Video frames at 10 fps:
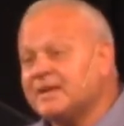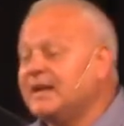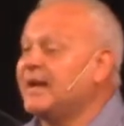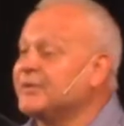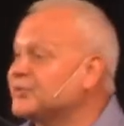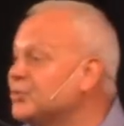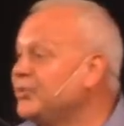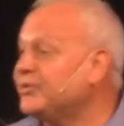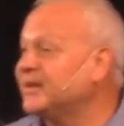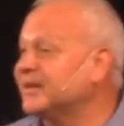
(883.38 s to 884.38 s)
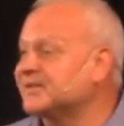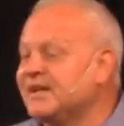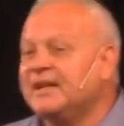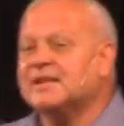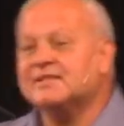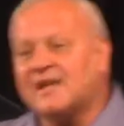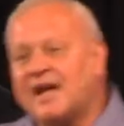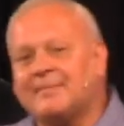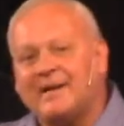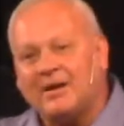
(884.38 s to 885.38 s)
And the truth is, it's not
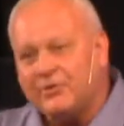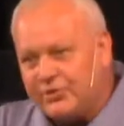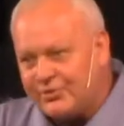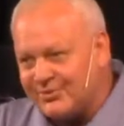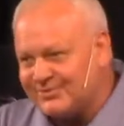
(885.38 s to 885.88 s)
about you.